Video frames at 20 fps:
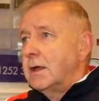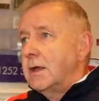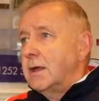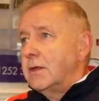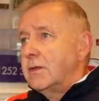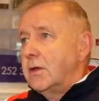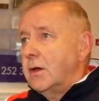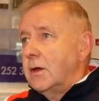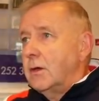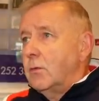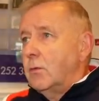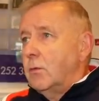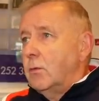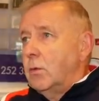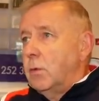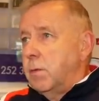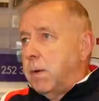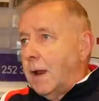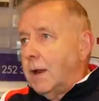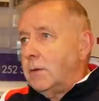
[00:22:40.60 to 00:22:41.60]
that
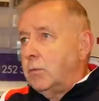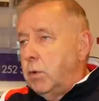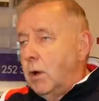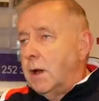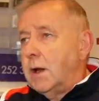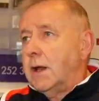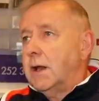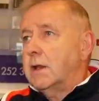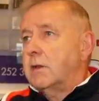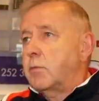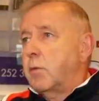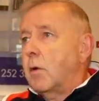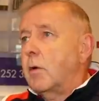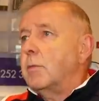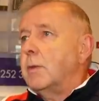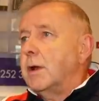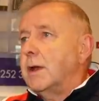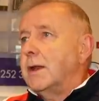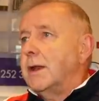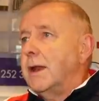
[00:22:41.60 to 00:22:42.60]
we played well against
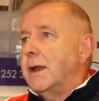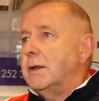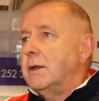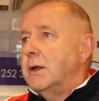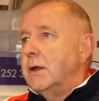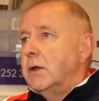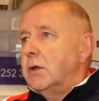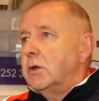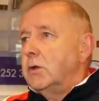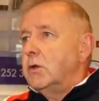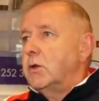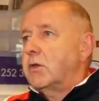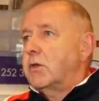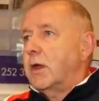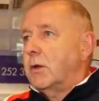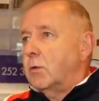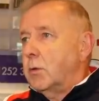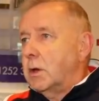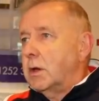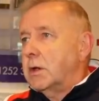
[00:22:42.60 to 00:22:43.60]
Bromley and then you
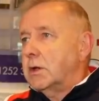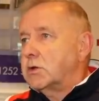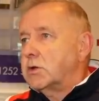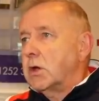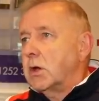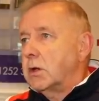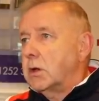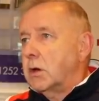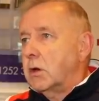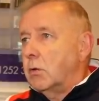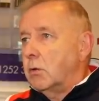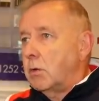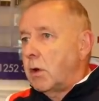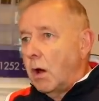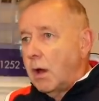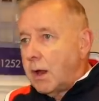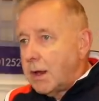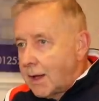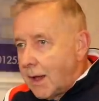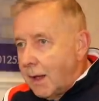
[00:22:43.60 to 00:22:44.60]
think we're going to turn the corner.
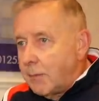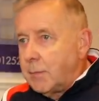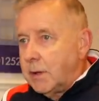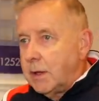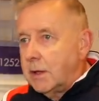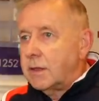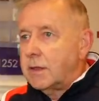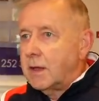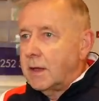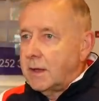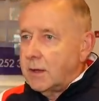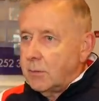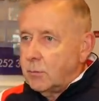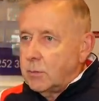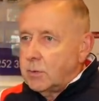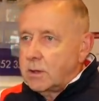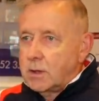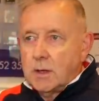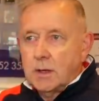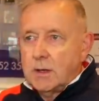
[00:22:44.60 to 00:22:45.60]
I come here thinking
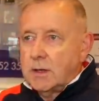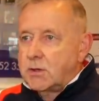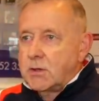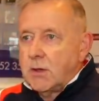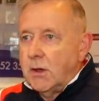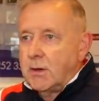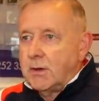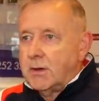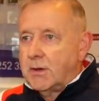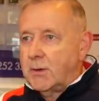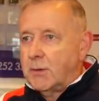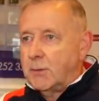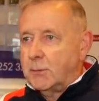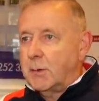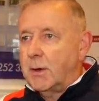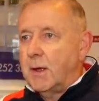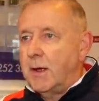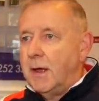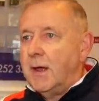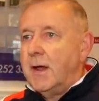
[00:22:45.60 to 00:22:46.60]
we're going to turn the
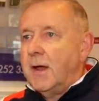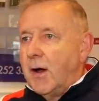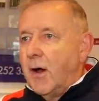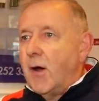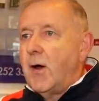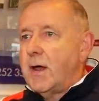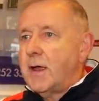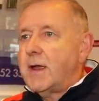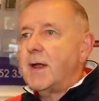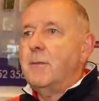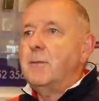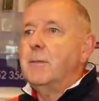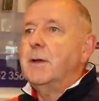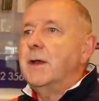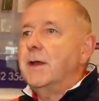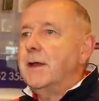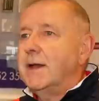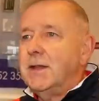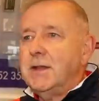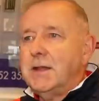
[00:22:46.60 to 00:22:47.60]
corner. I come
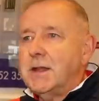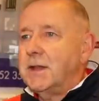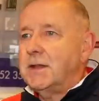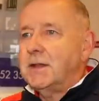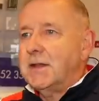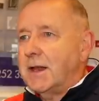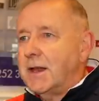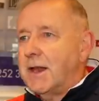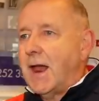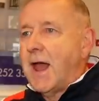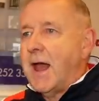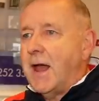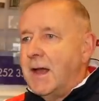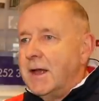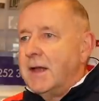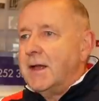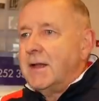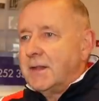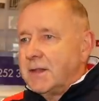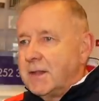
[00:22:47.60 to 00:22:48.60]
here listening to that,
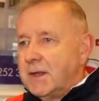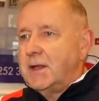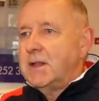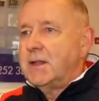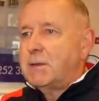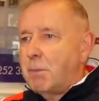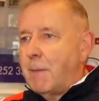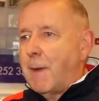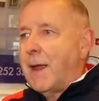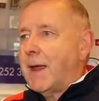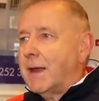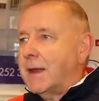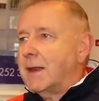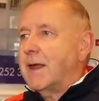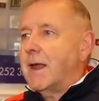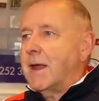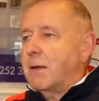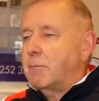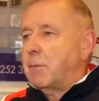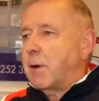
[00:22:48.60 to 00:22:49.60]
the East Bank
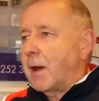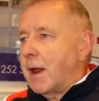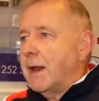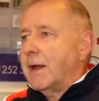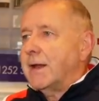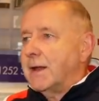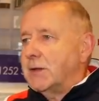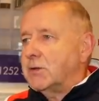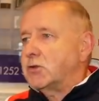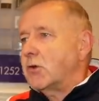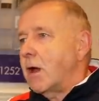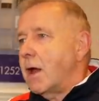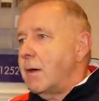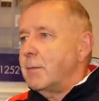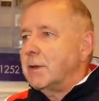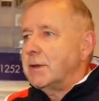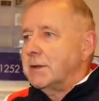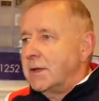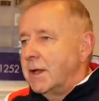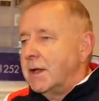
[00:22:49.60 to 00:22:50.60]
there playing their
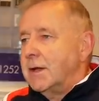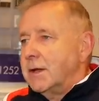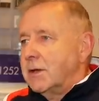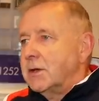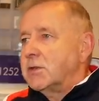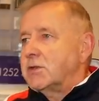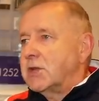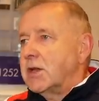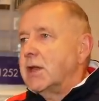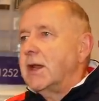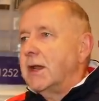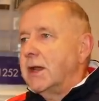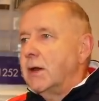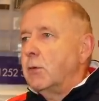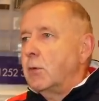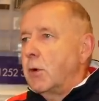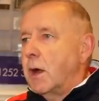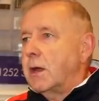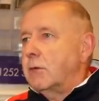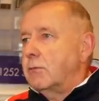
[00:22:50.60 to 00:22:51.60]
drum and singing
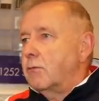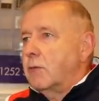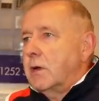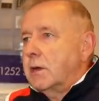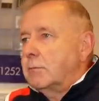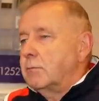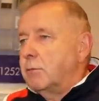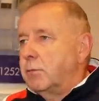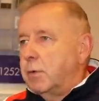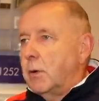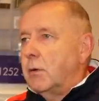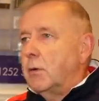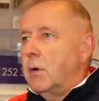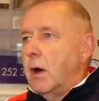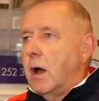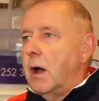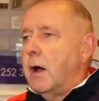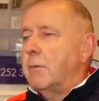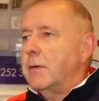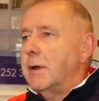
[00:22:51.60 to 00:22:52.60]
away Red and Blue
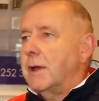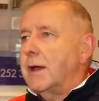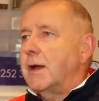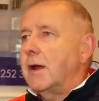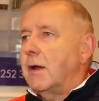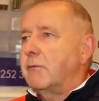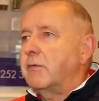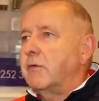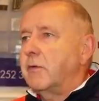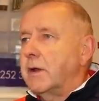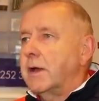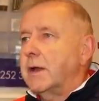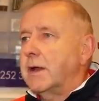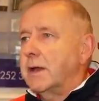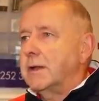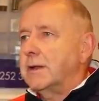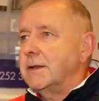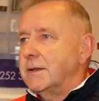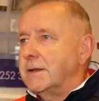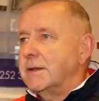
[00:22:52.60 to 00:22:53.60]
Army, and I'm
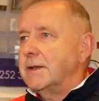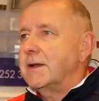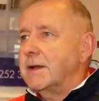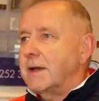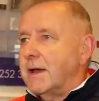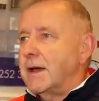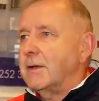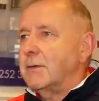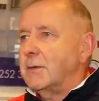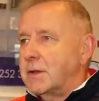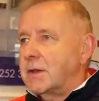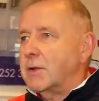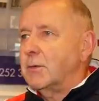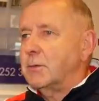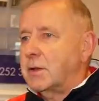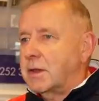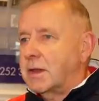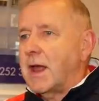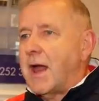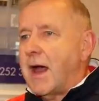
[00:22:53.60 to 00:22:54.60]
thinking, yeah, this
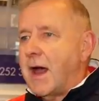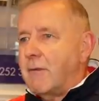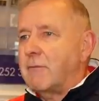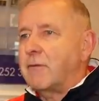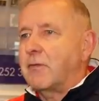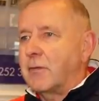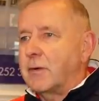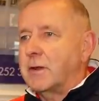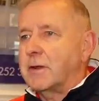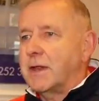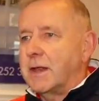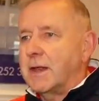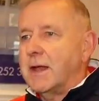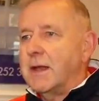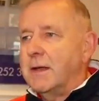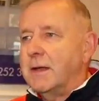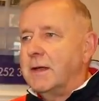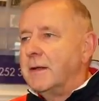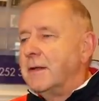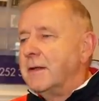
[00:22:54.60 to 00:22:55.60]
will set up for us
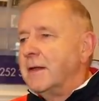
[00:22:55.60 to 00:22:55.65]
here.